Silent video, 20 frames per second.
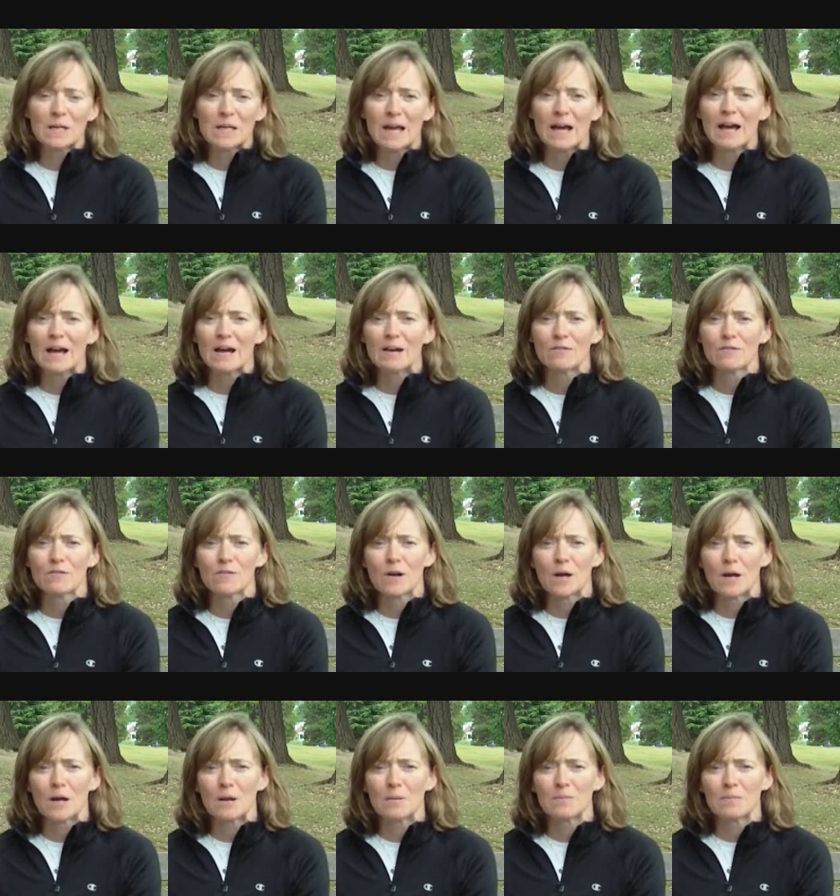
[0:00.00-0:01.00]
We have
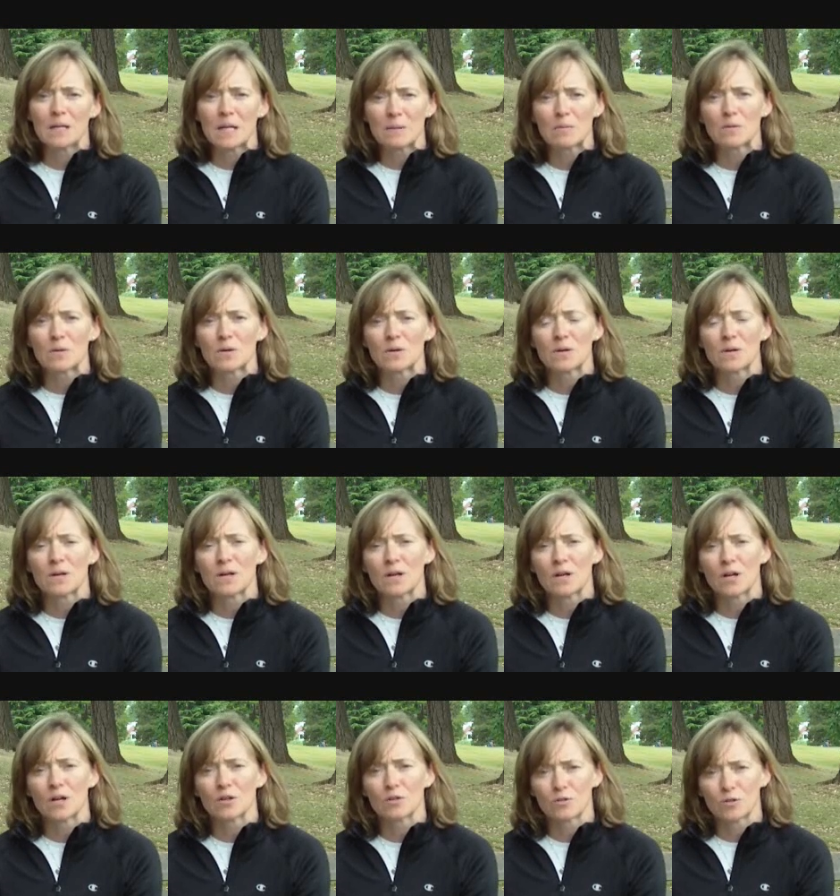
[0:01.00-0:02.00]
neighborhood
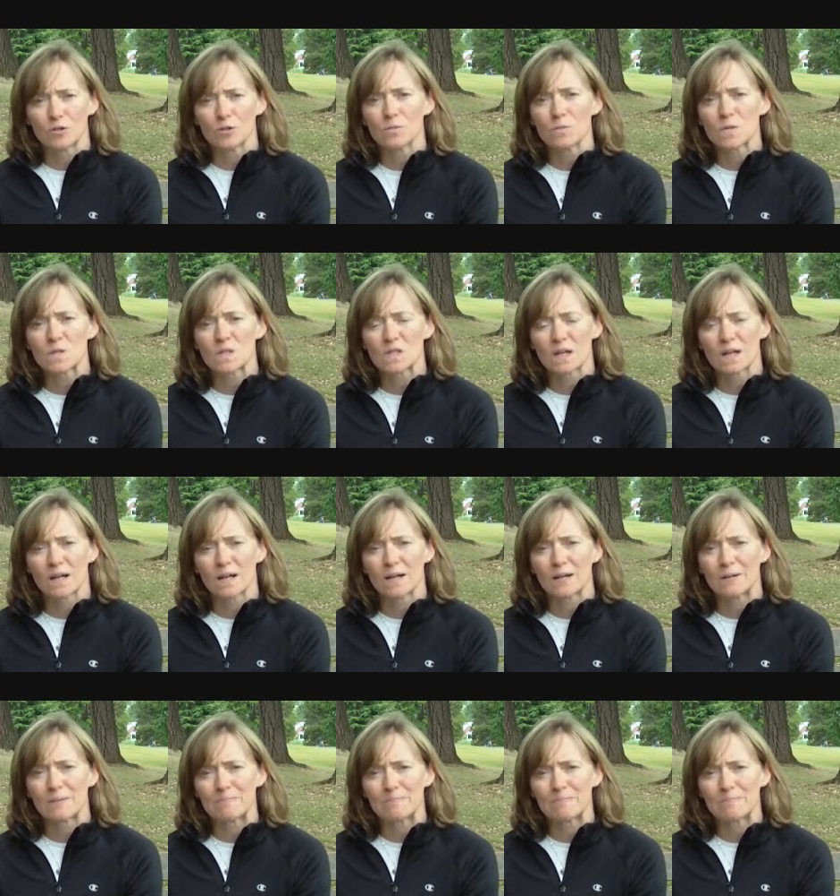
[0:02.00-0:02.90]
groups.